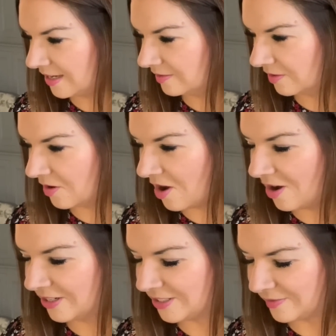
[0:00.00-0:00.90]
So you've got to
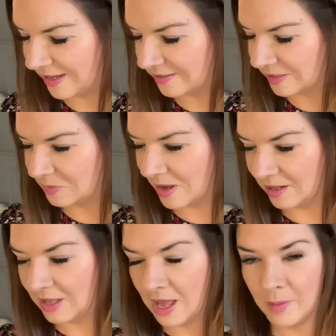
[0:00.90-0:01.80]
hide your things as
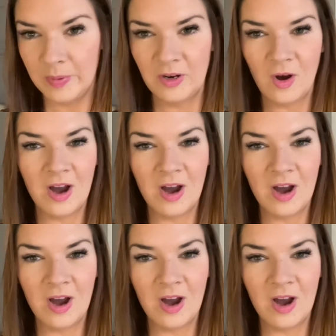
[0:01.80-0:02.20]
well, but not